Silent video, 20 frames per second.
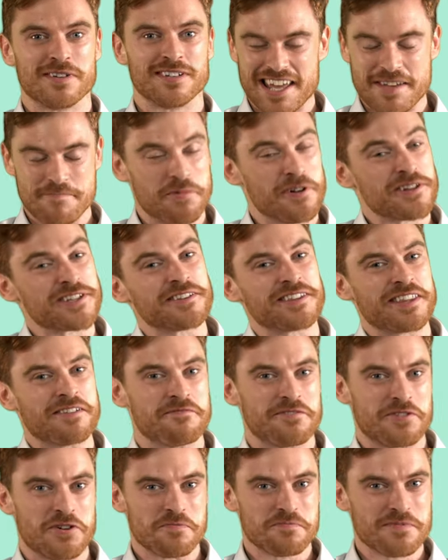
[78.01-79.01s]
He pulls out the
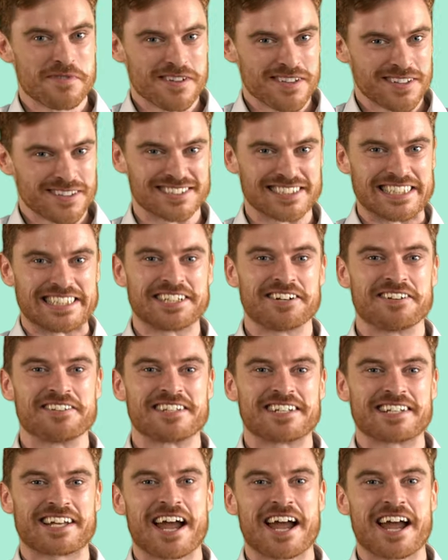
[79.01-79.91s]
envelope, he turns to the